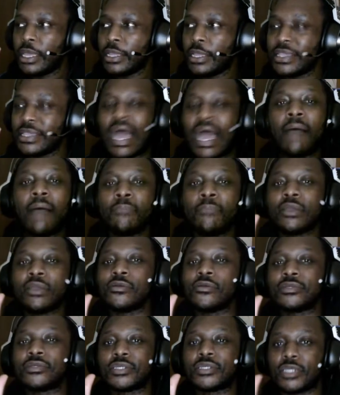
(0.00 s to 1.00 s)
not
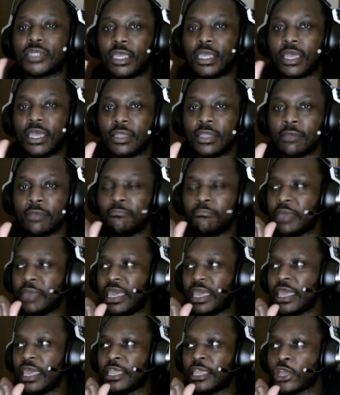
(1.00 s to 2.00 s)
being seen and
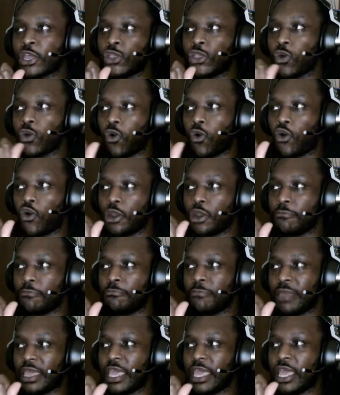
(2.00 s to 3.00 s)
being ignored and
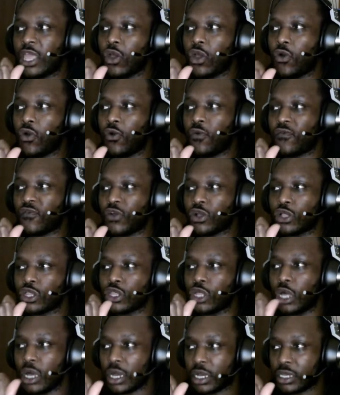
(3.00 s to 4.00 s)
being
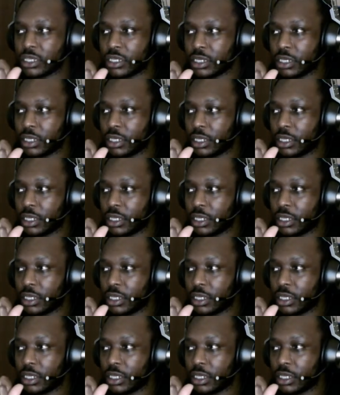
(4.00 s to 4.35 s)
overlooked.